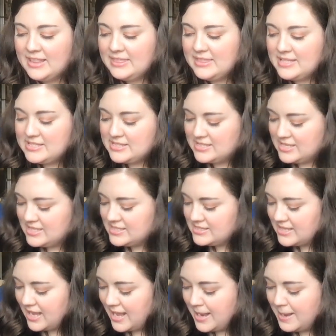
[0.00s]
this is
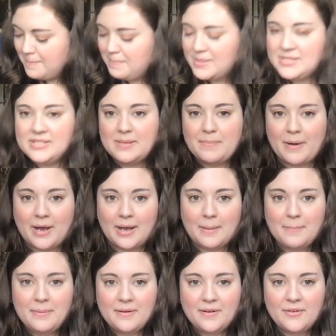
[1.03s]
a Bitsy
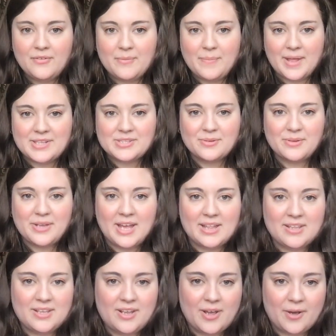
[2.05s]
Bob from That's So
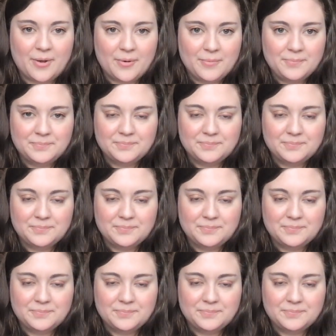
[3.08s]
Kelly Co.